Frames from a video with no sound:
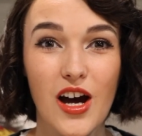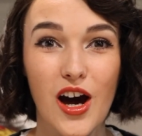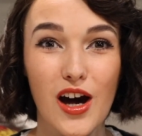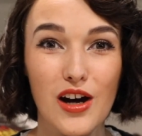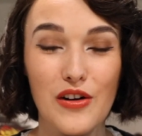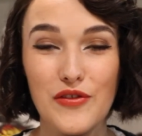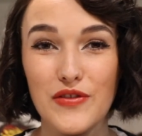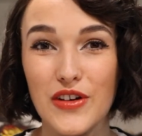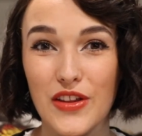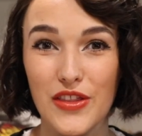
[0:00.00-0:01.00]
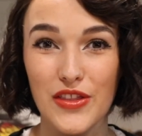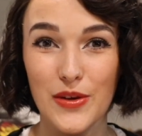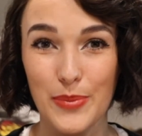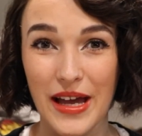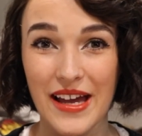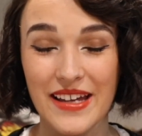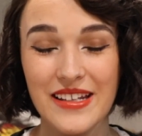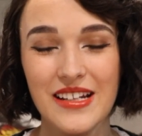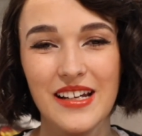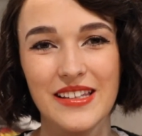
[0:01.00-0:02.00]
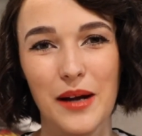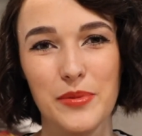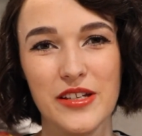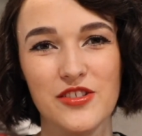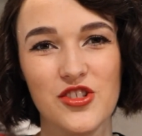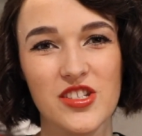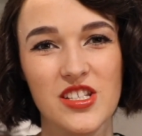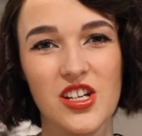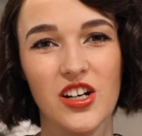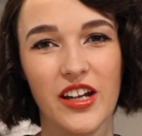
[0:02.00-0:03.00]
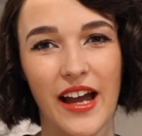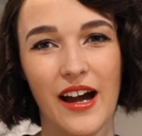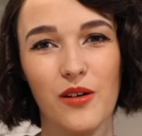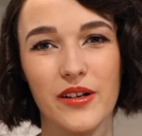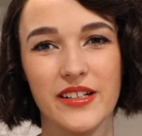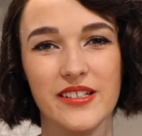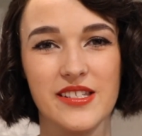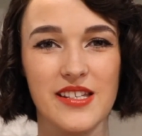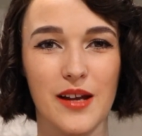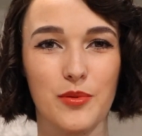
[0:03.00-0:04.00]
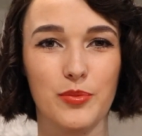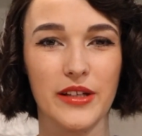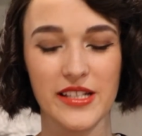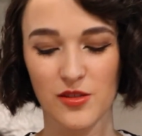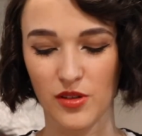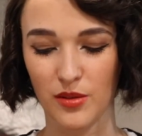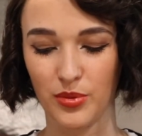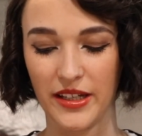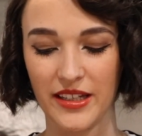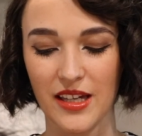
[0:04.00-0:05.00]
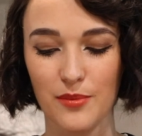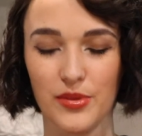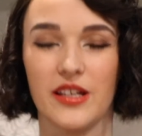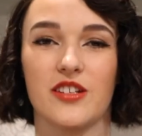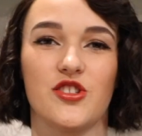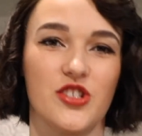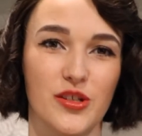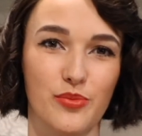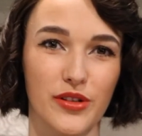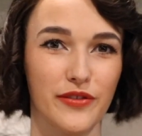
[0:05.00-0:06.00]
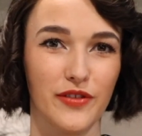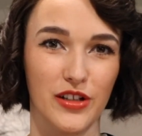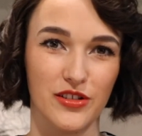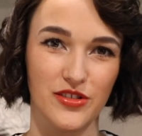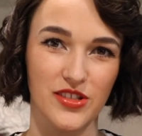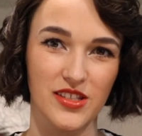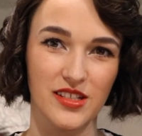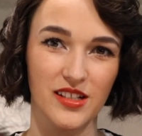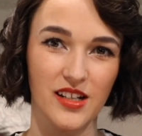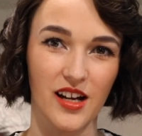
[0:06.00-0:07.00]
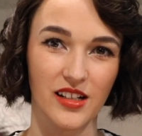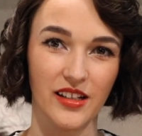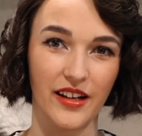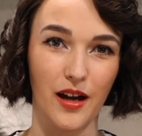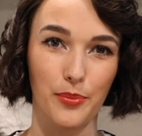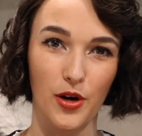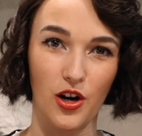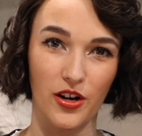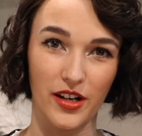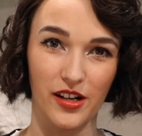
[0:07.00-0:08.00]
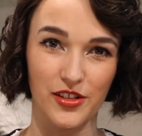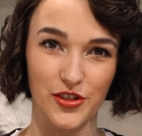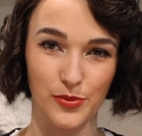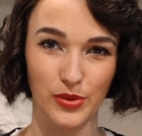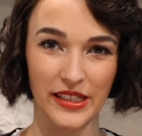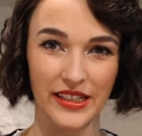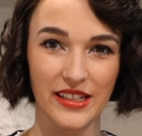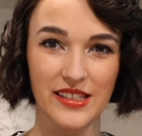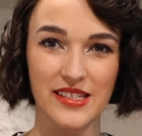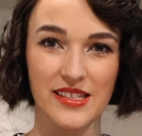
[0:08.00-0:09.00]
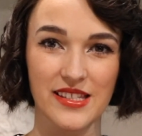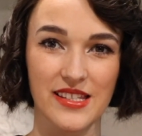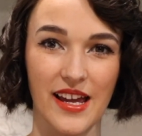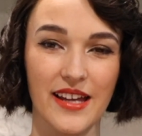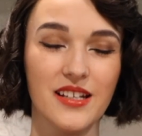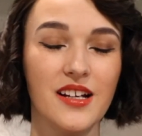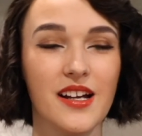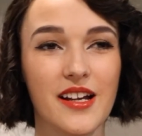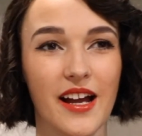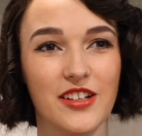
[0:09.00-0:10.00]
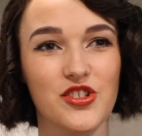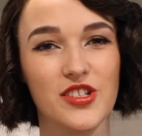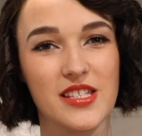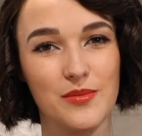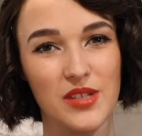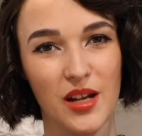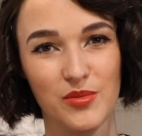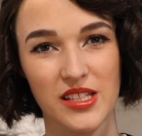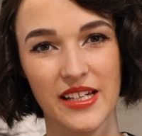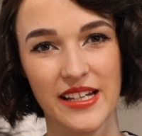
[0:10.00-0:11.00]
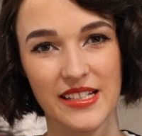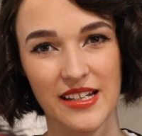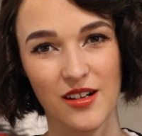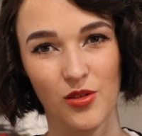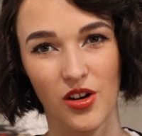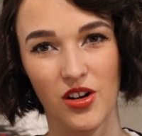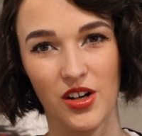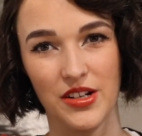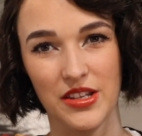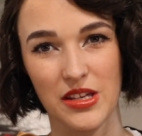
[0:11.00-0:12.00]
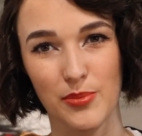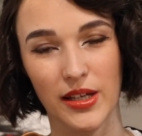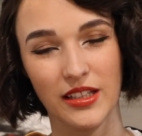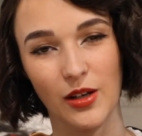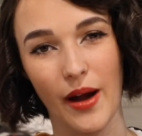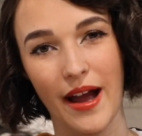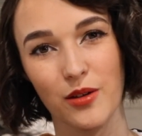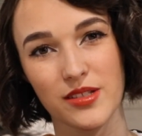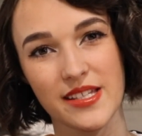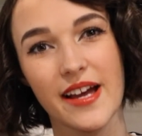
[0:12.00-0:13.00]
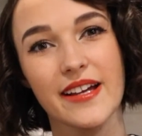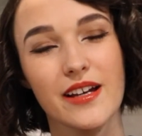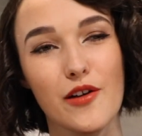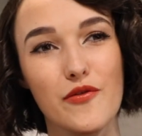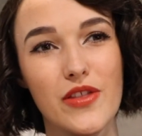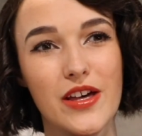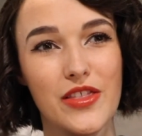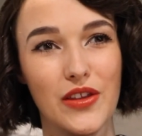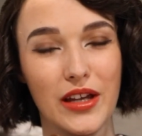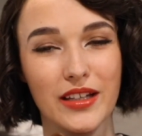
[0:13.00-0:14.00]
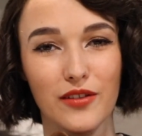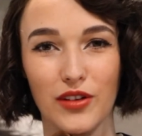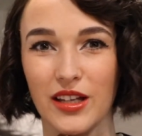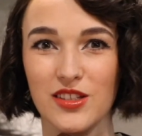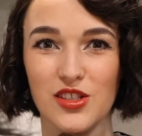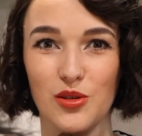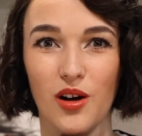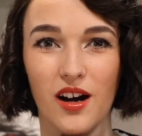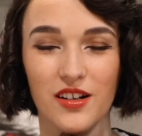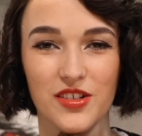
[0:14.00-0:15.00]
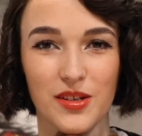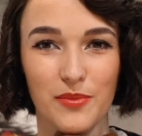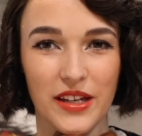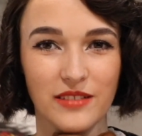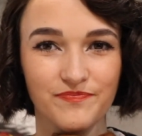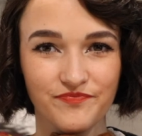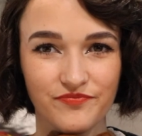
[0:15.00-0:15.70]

of the bed, that we just took out and instead replaced with a blanket because she prefers cuddling up on and under blankets instead. And she'll sometimes lay down on the pillow outside of the thing if it gets too hot or something.